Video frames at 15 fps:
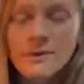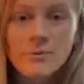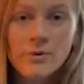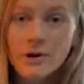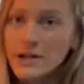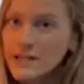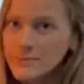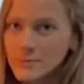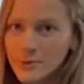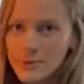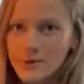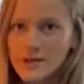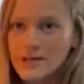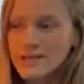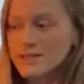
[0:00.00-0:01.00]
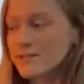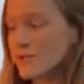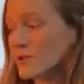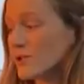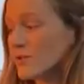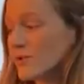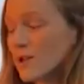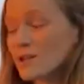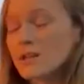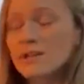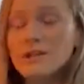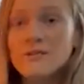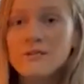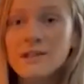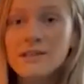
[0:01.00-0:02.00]
pretty important. So you've got a
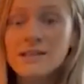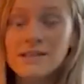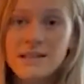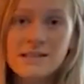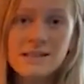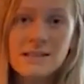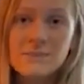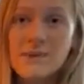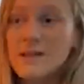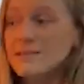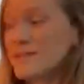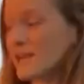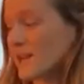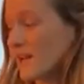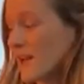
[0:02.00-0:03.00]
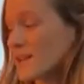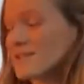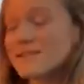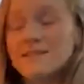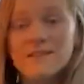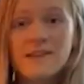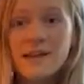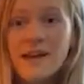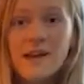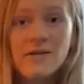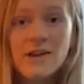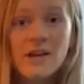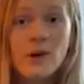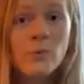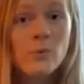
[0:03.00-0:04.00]
lovely desk space and a nice study
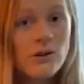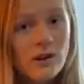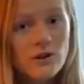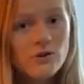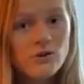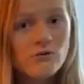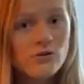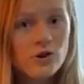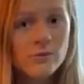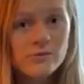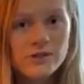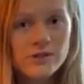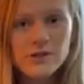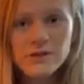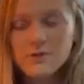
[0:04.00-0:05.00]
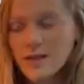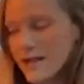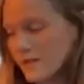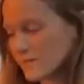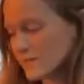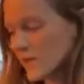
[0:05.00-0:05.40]
area within your room to do that.